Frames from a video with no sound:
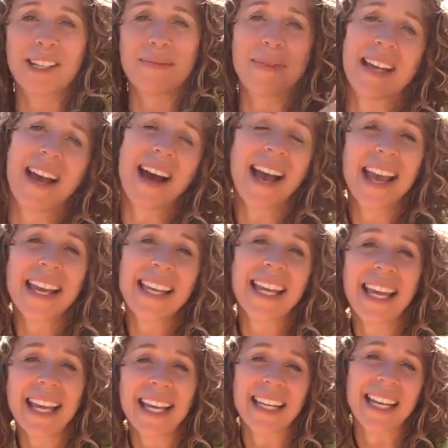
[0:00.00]
to be
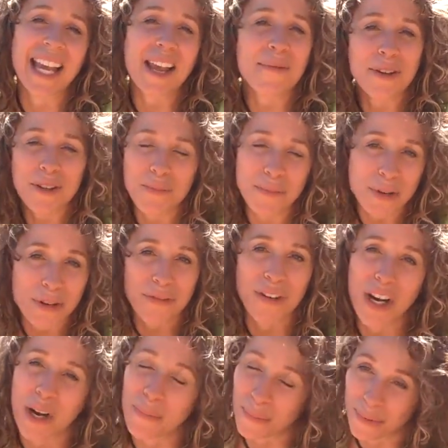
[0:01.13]
hiking and able to move
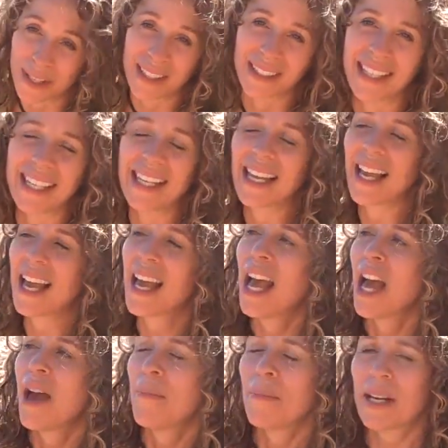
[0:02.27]
up, really.
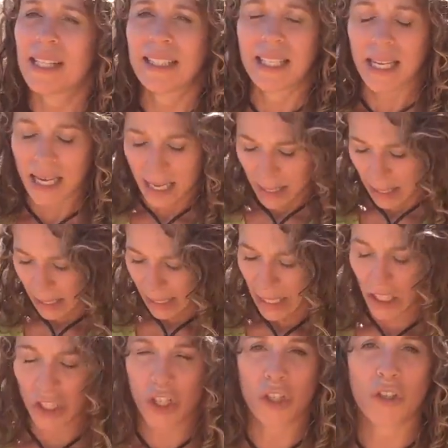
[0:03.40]
But uh,
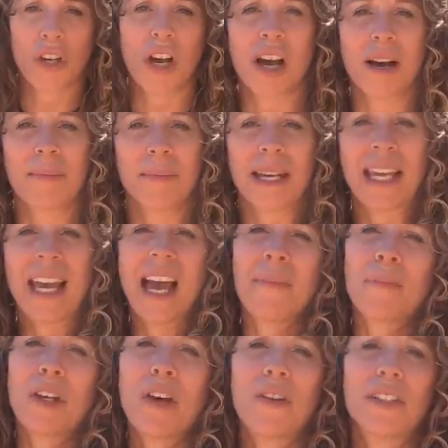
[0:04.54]
since you caught me,
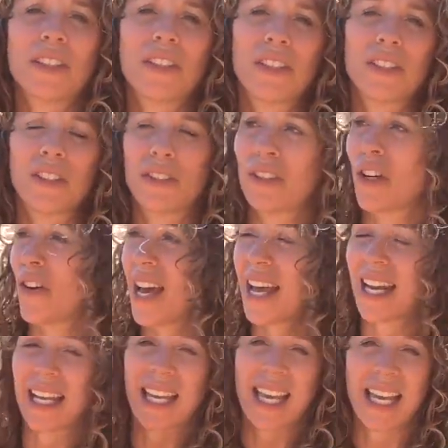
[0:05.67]
I'm going to go
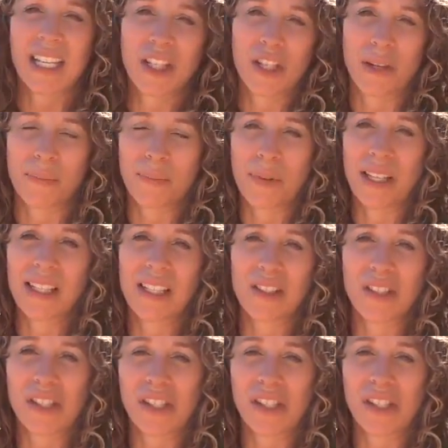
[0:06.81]
ahead and catch some a little